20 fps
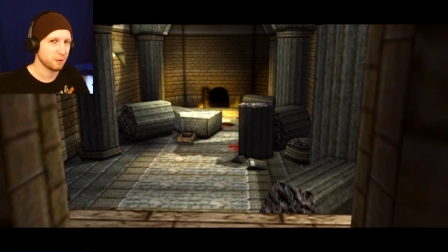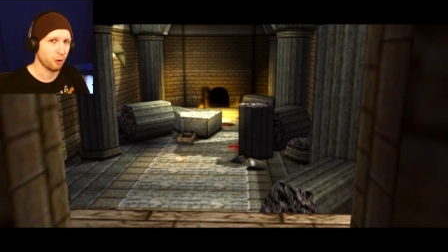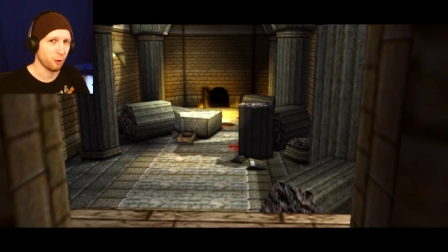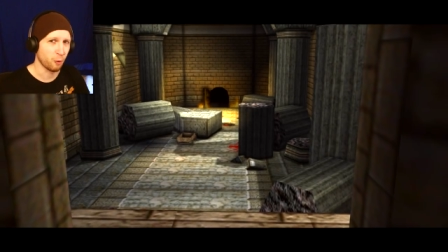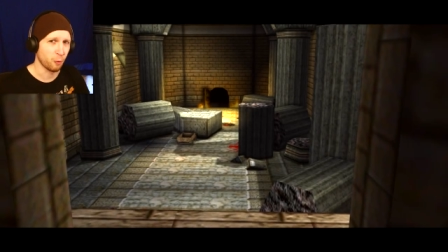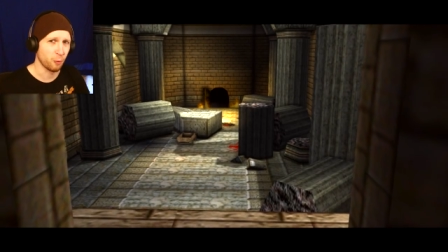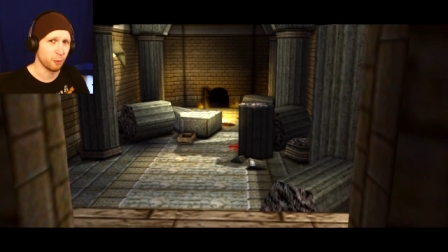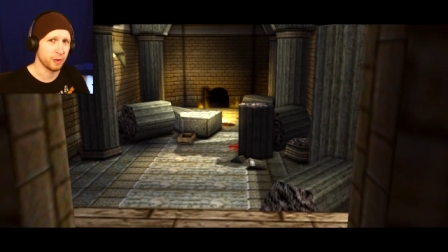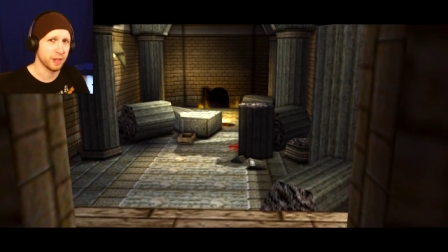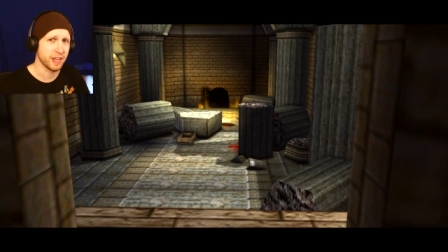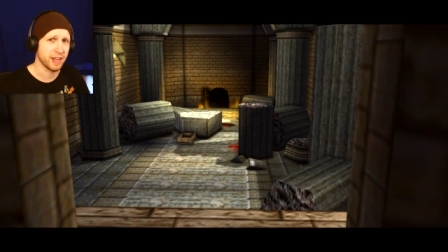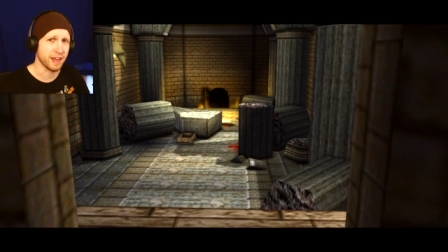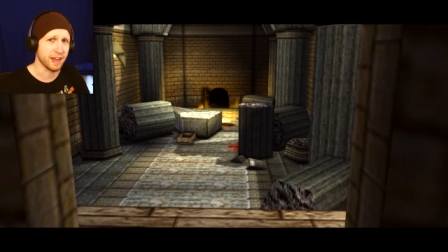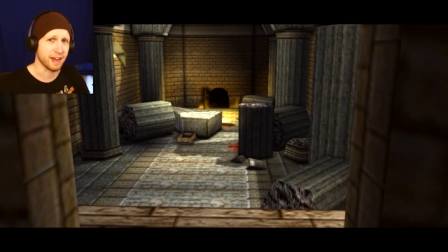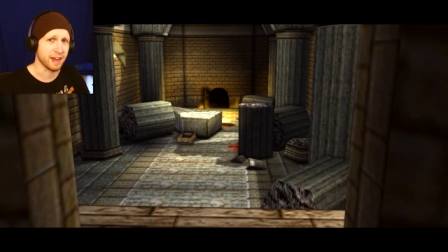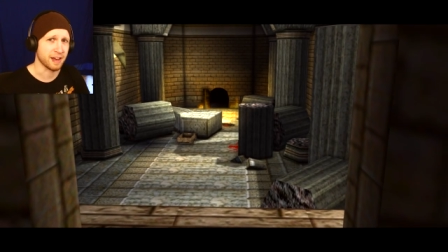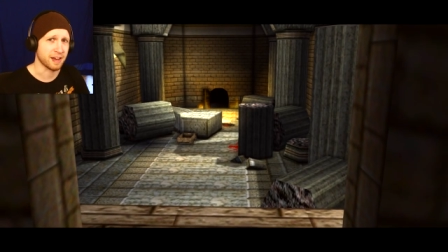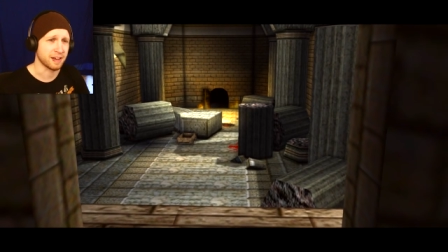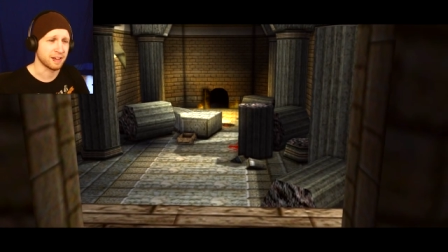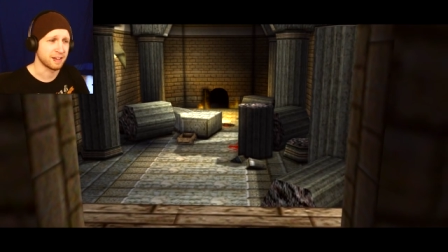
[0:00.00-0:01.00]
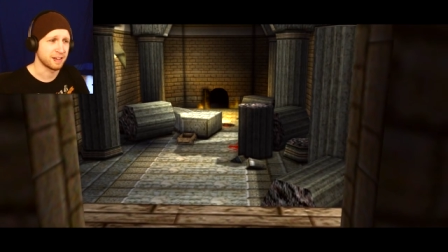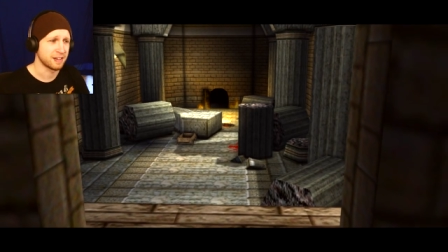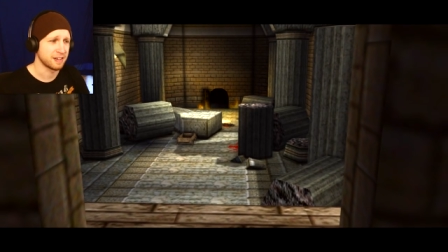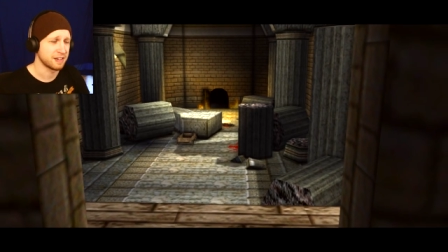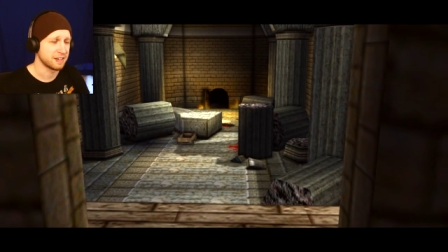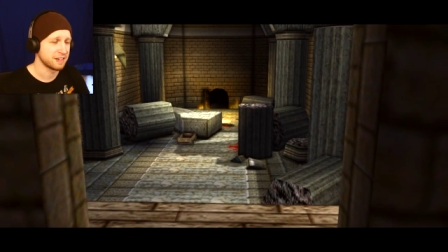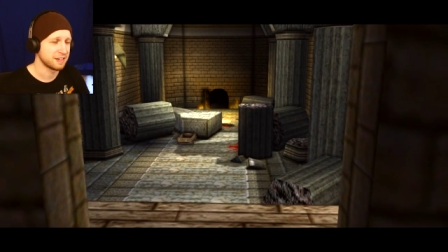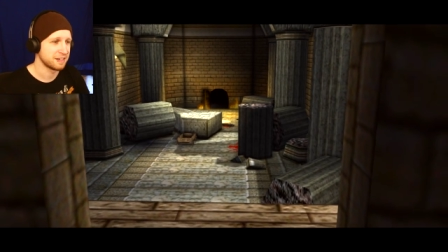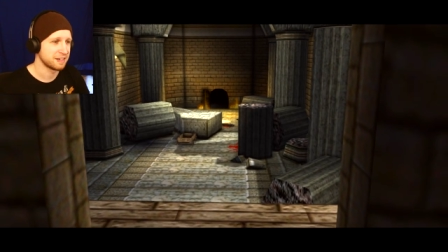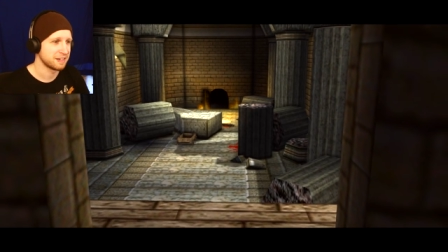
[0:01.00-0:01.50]
Oh yeah. Mission
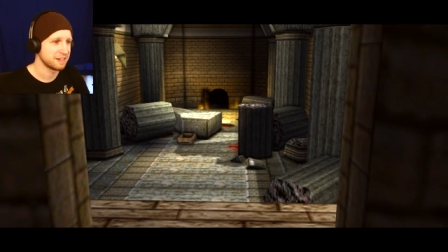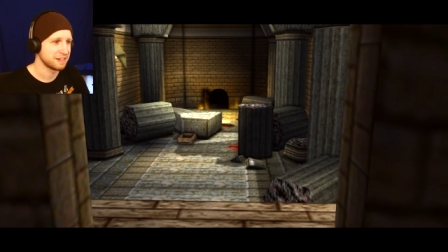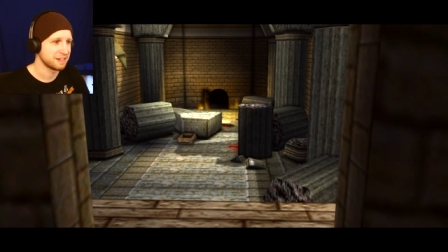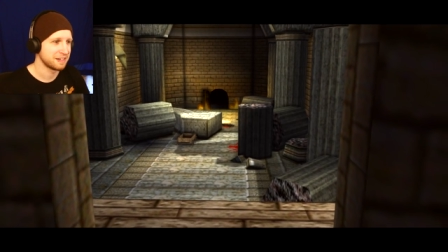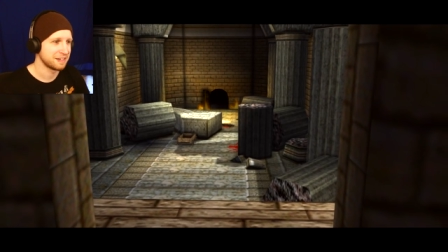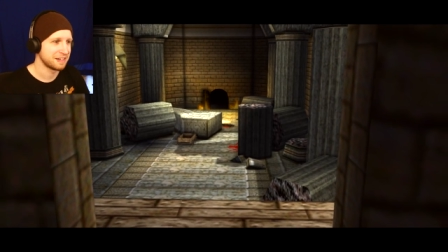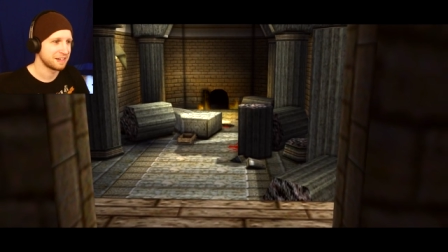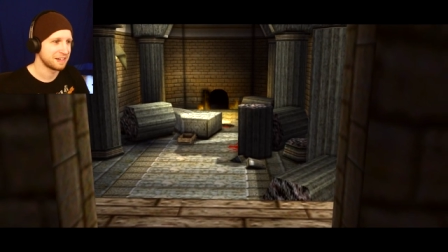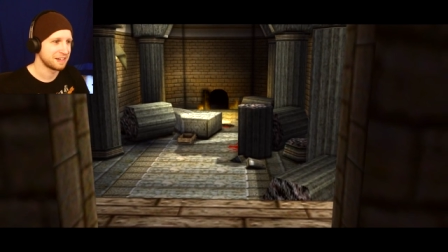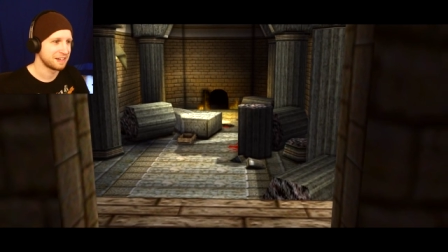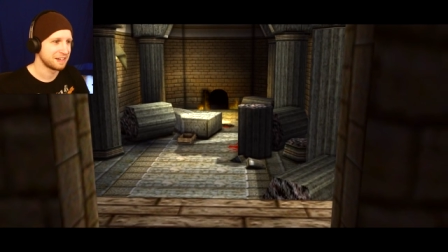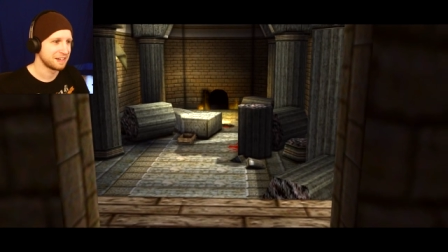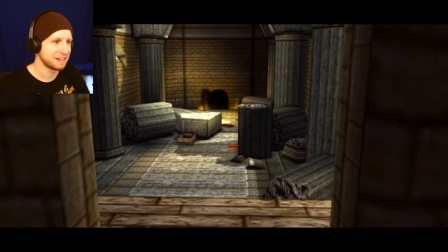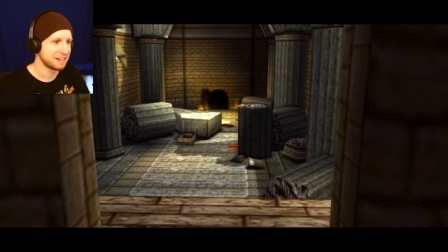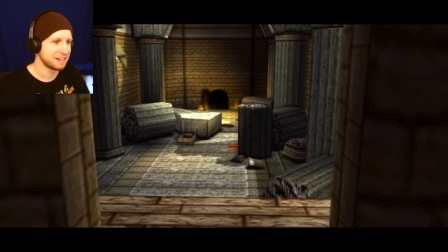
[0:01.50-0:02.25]
objectives are as